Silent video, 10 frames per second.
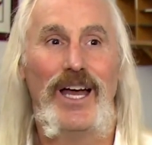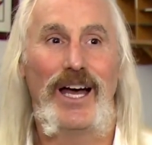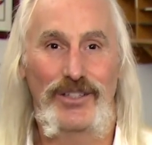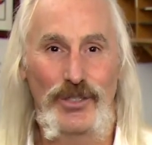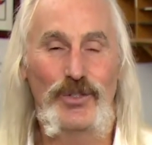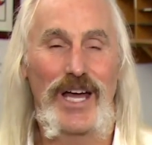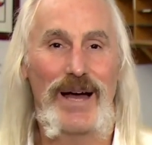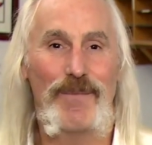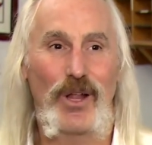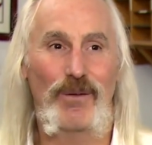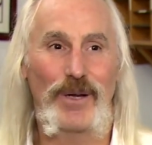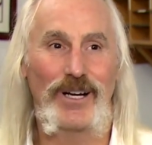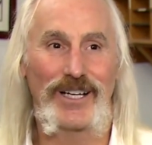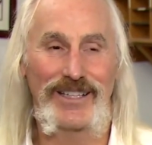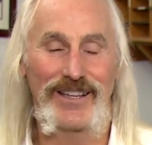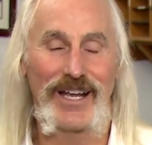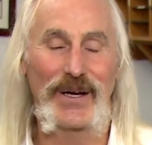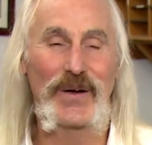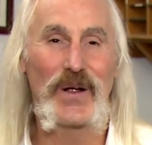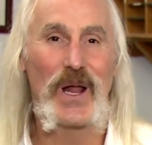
2-time All-American there.